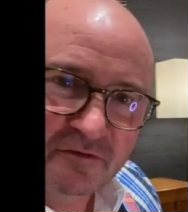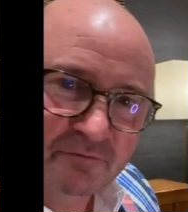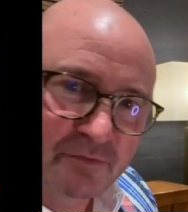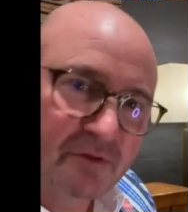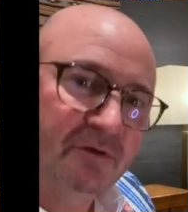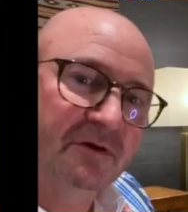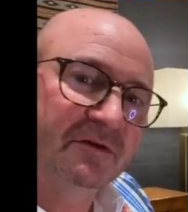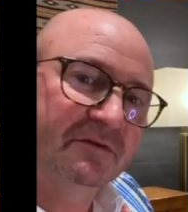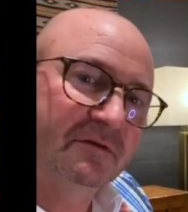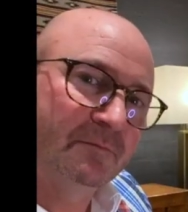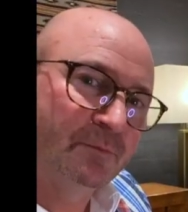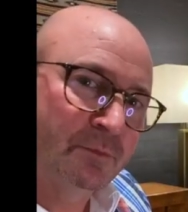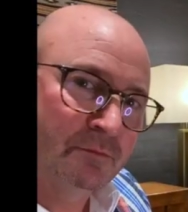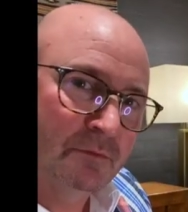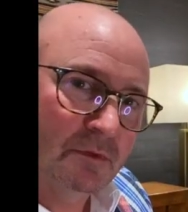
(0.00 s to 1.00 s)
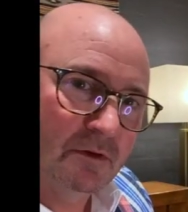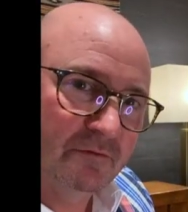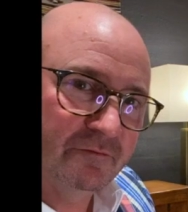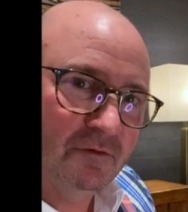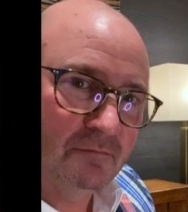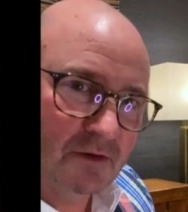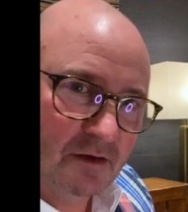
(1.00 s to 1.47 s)
spirits
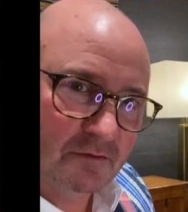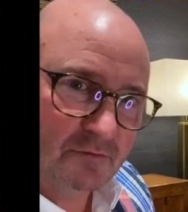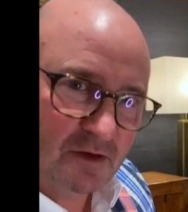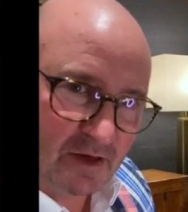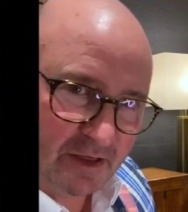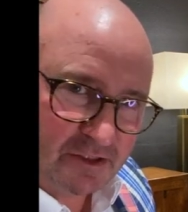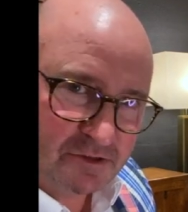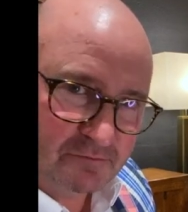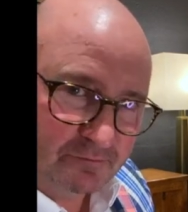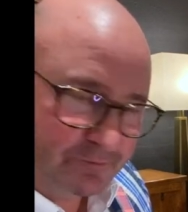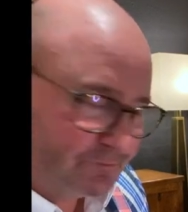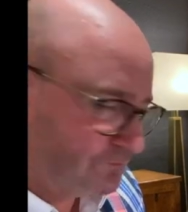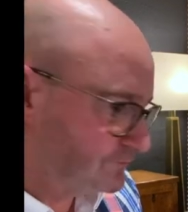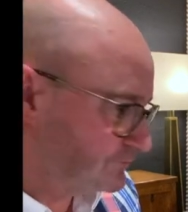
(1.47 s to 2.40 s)
from my collection